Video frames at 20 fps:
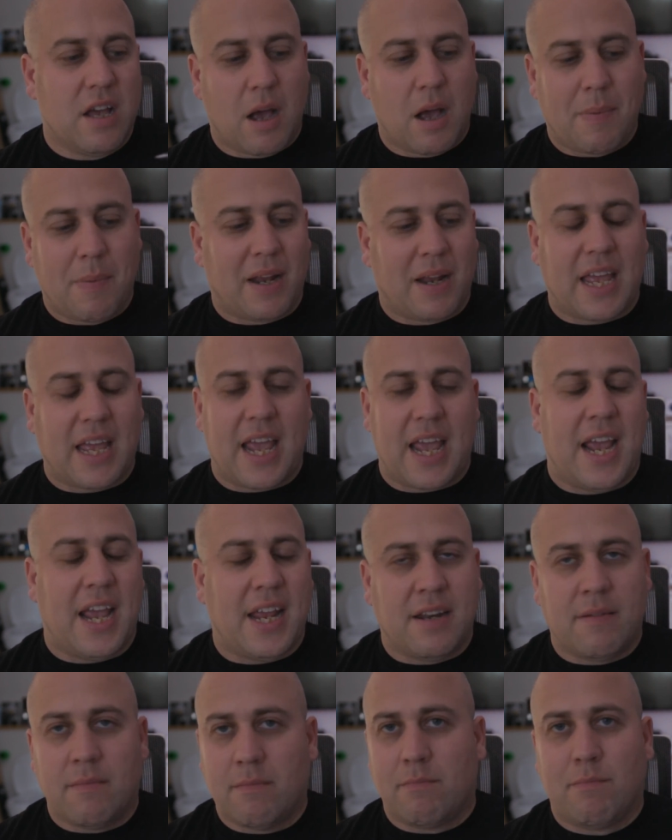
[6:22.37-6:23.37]
I plug it
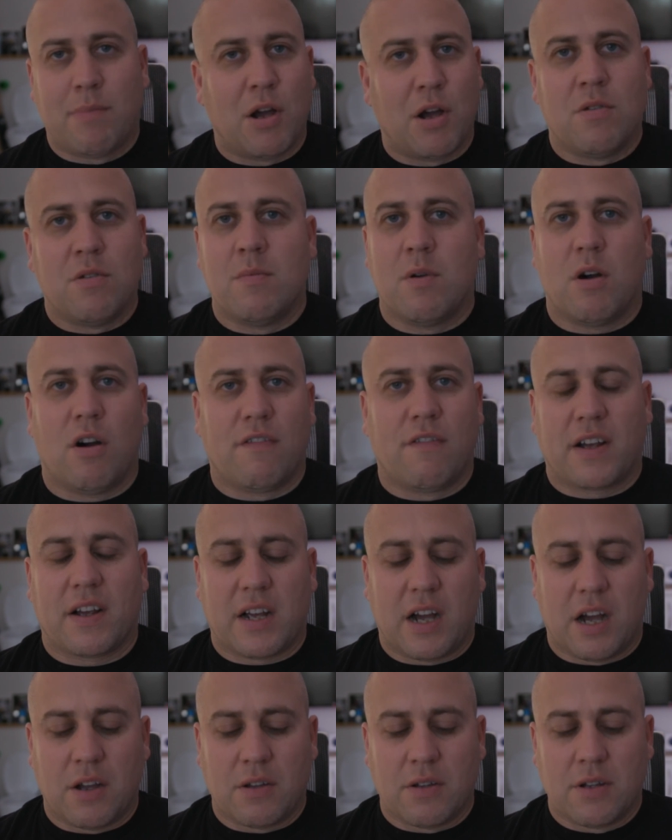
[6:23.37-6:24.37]
in, boom, off I
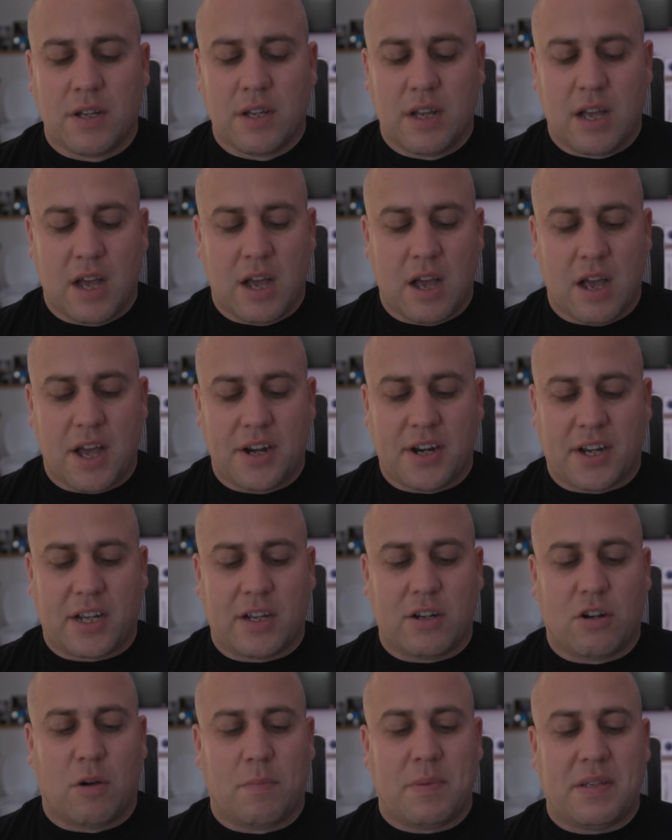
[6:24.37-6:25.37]
go, and I
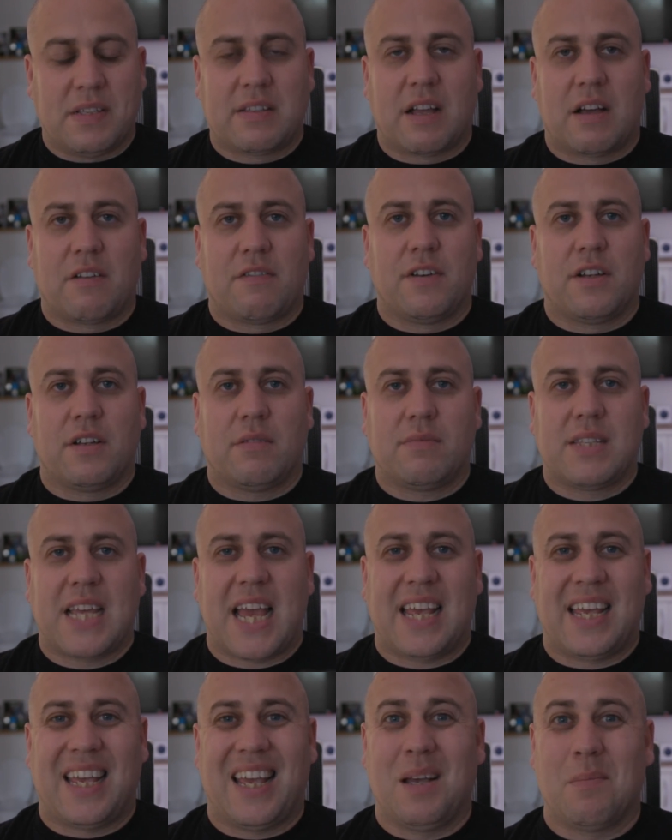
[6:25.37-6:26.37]
can copy stuff at
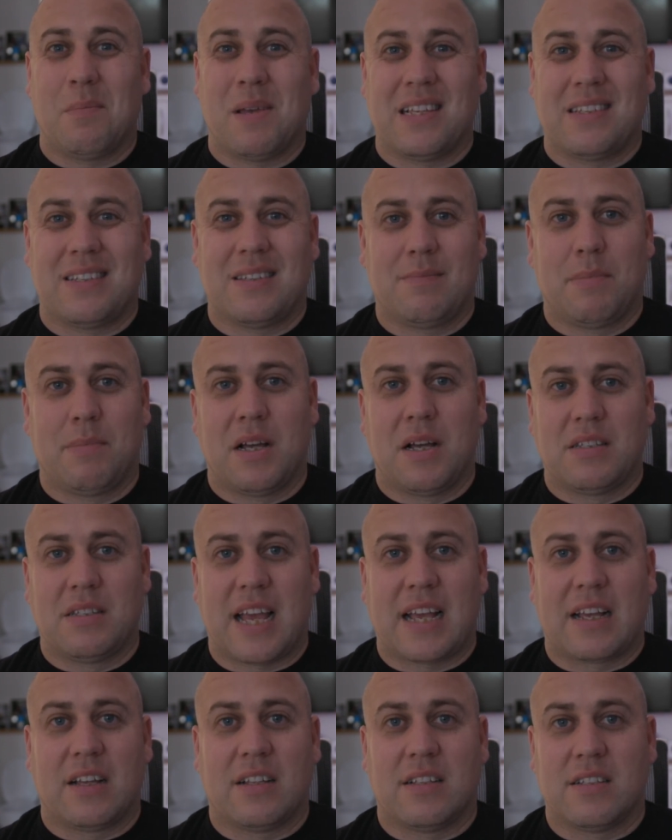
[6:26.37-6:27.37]
10 gigabits per
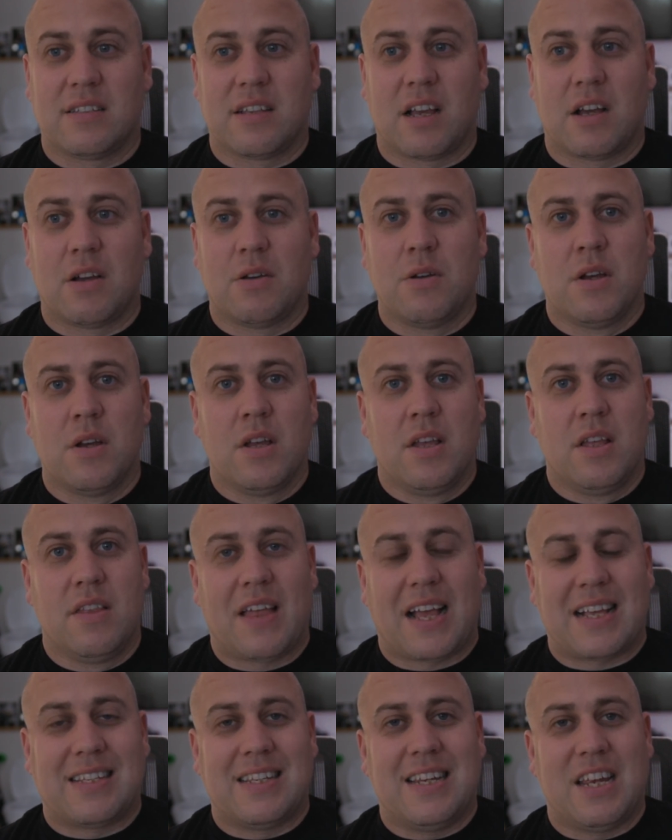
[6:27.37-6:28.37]
second. So
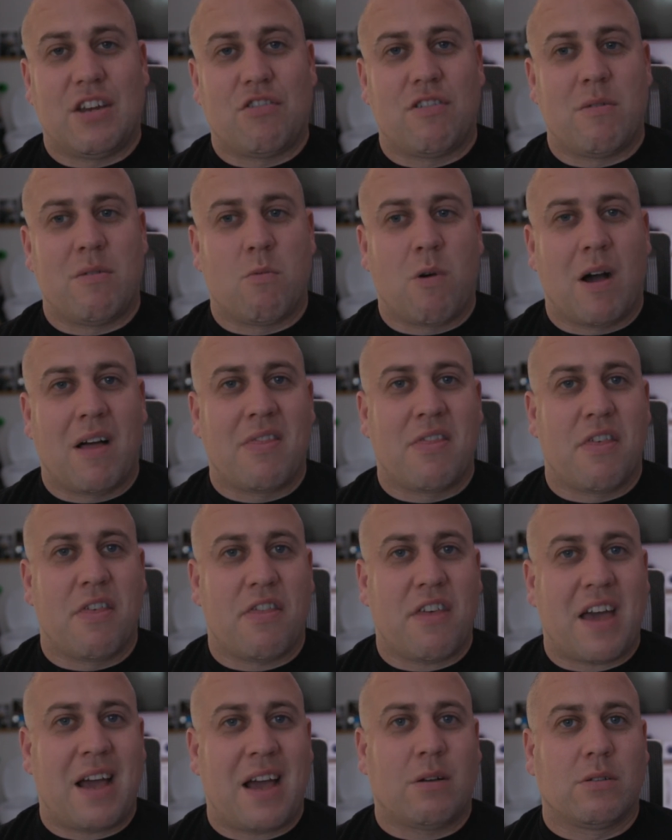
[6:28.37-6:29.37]
that's literally
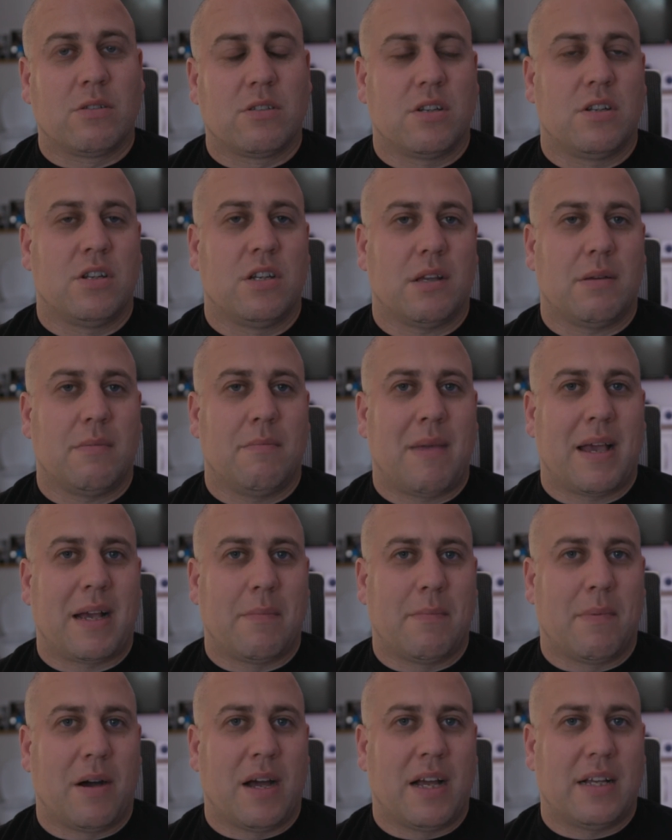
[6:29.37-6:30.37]
1,000
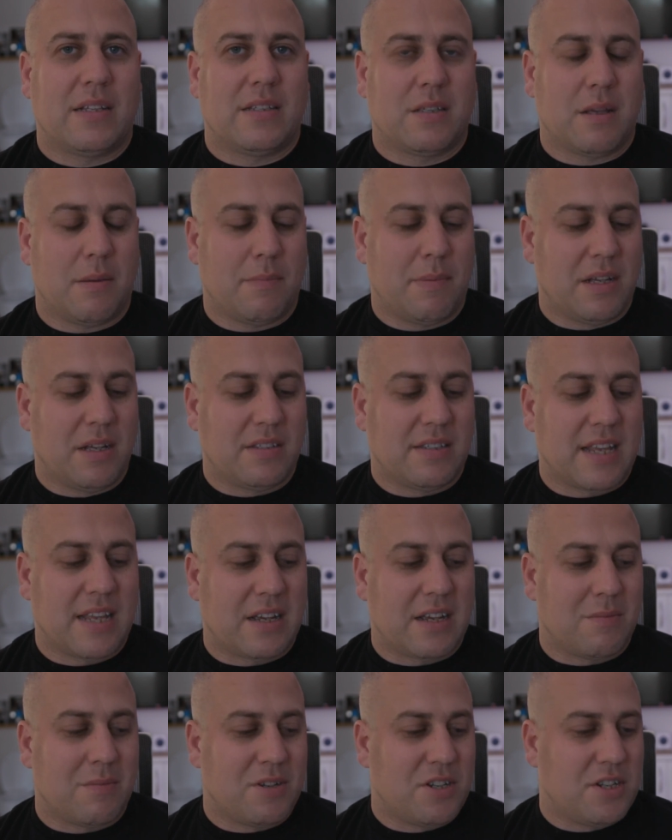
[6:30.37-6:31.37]
megabytes per
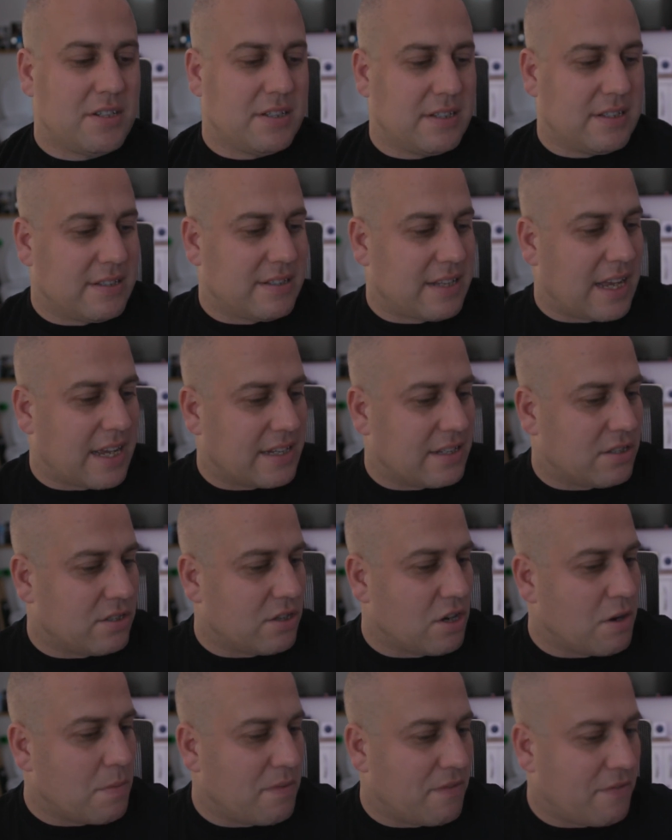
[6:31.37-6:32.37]
second, which is insane.
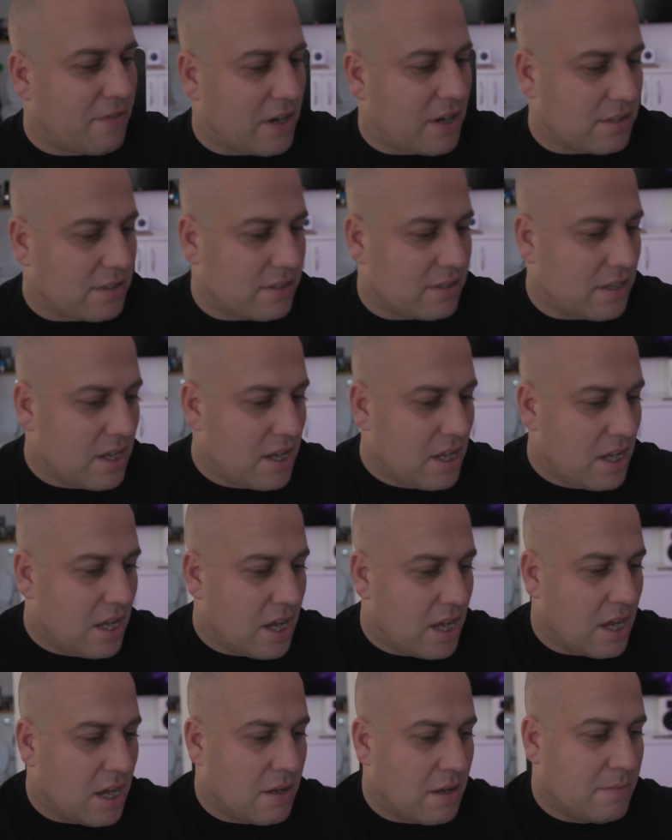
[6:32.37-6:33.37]
Super fast
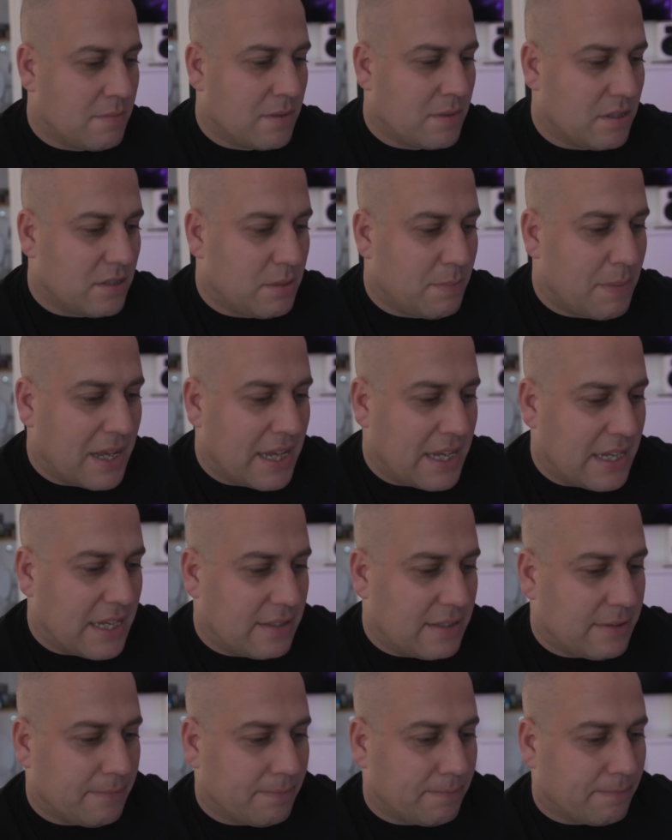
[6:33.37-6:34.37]

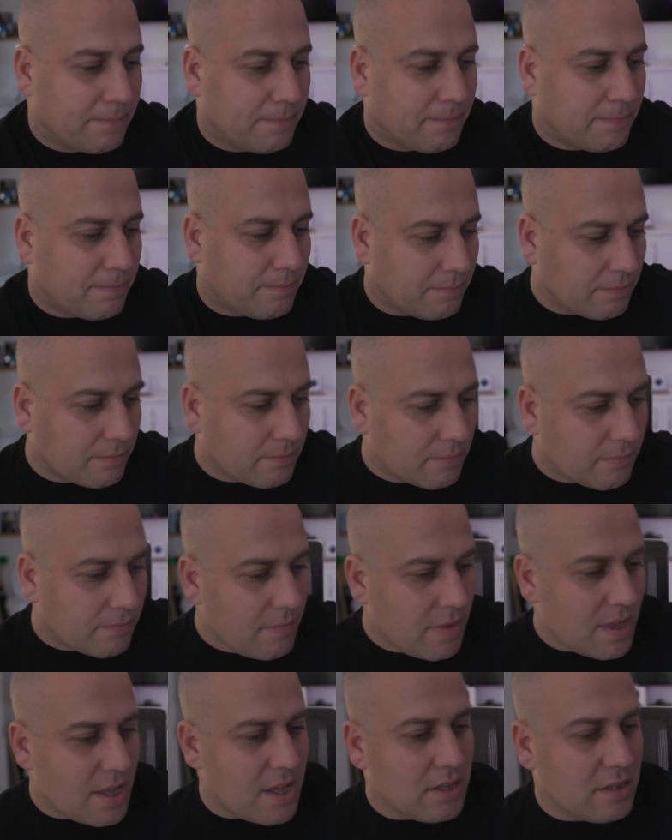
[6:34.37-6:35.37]
speeds.
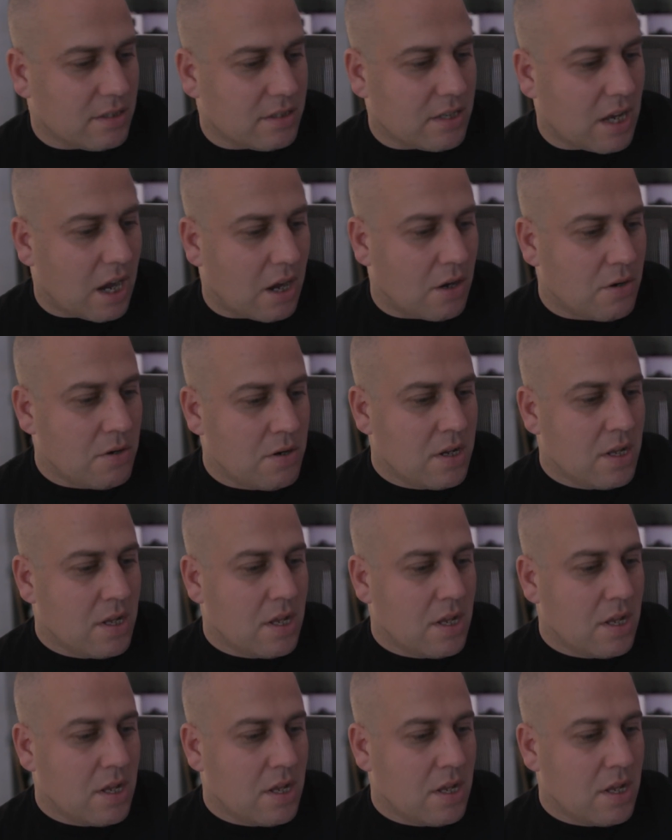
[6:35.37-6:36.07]
So